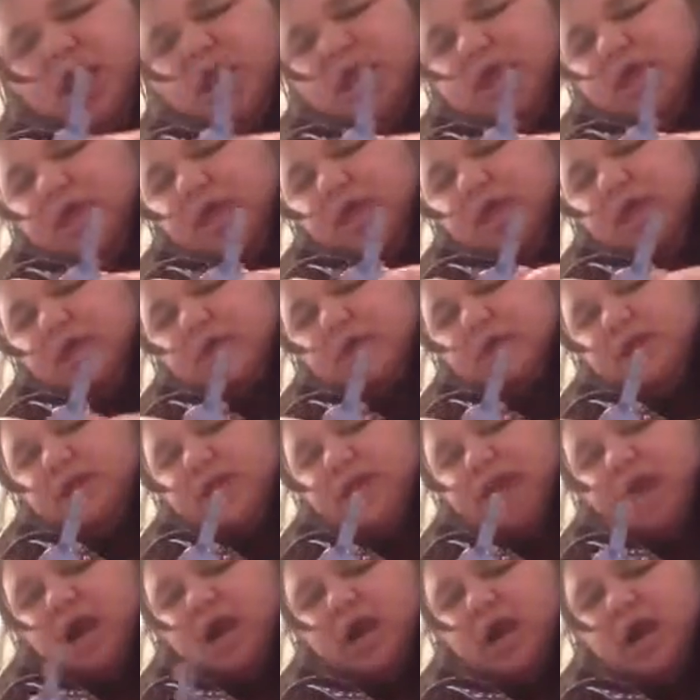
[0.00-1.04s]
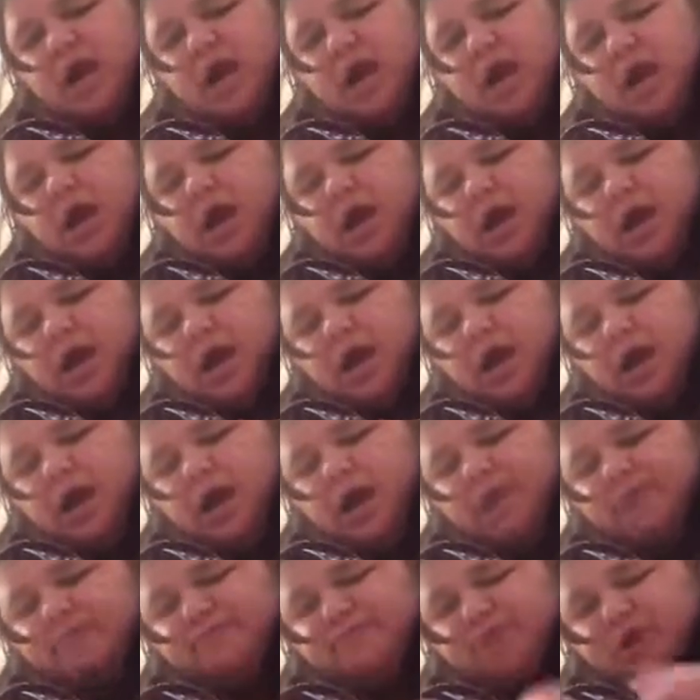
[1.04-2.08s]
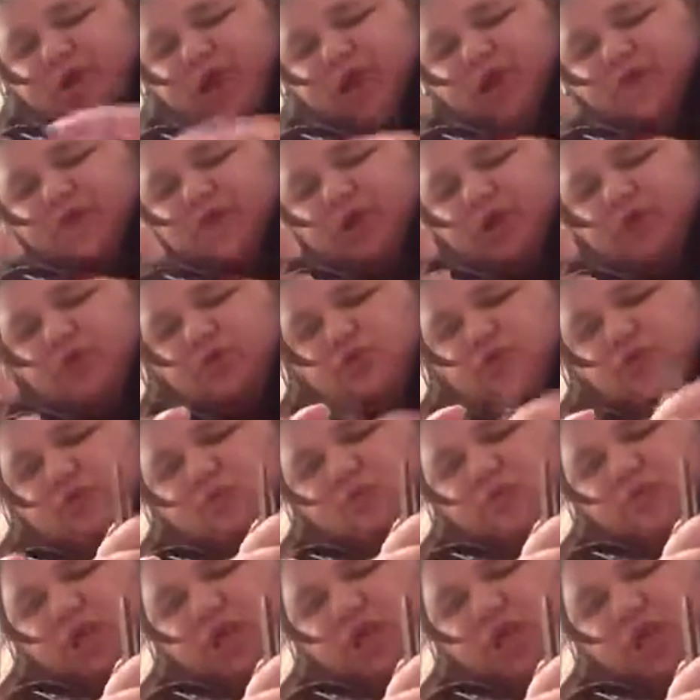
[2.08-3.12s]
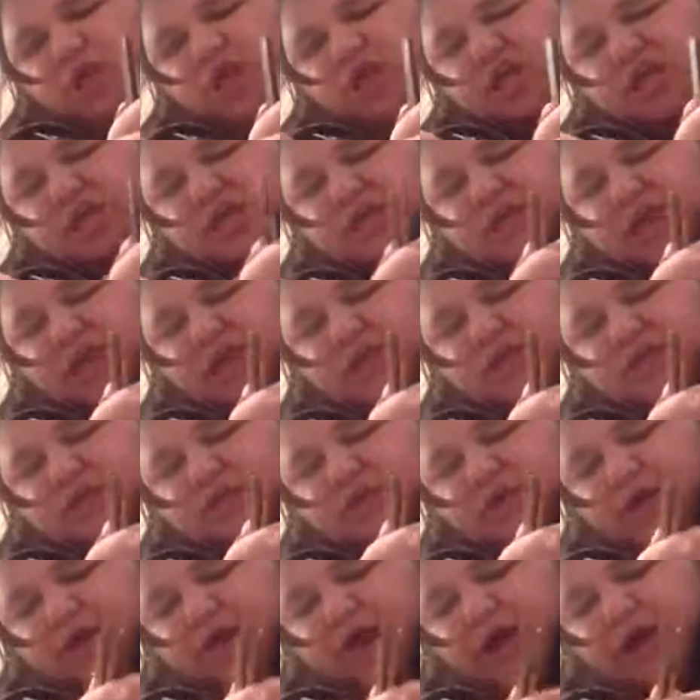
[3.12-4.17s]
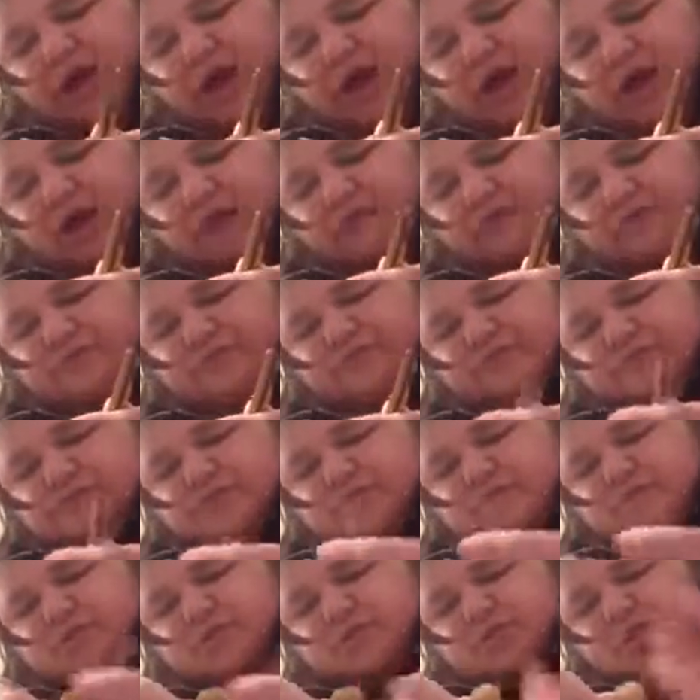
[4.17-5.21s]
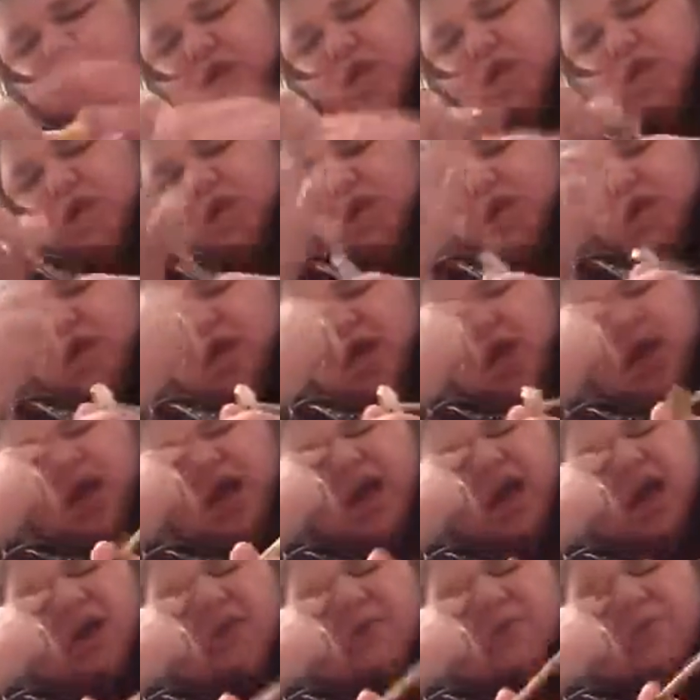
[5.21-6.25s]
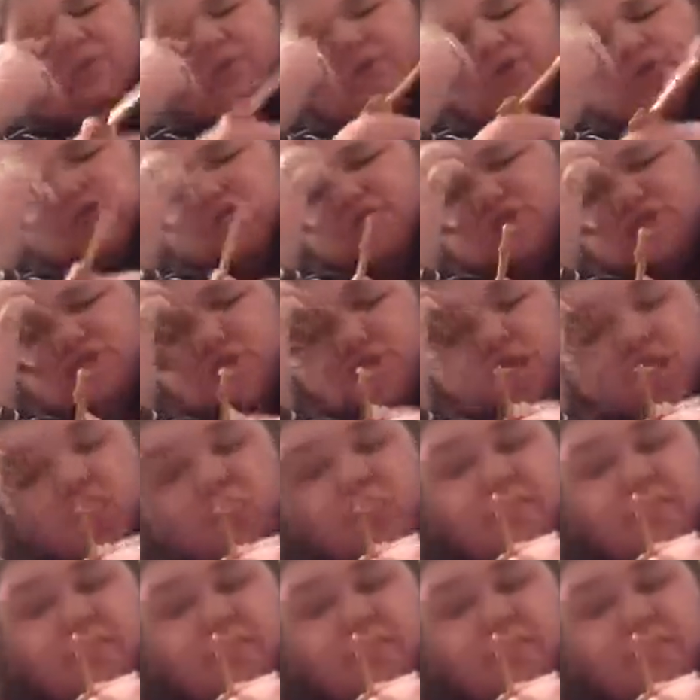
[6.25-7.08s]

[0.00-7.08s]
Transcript: a colour key on here. Um, I have a normal key and I have um, just a,